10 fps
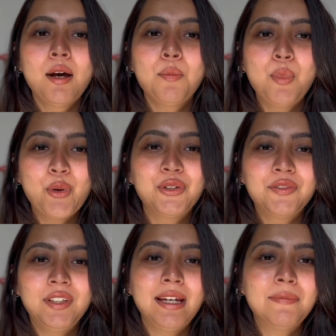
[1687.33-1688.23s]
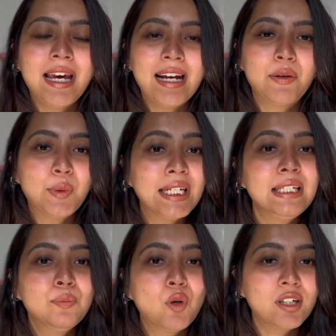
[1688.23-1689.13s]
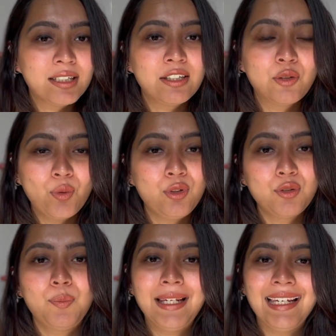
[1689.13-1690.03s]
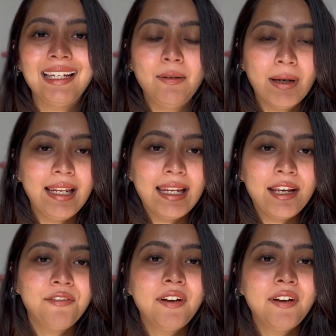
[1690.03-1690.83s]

both of them had a very important role to play in my life.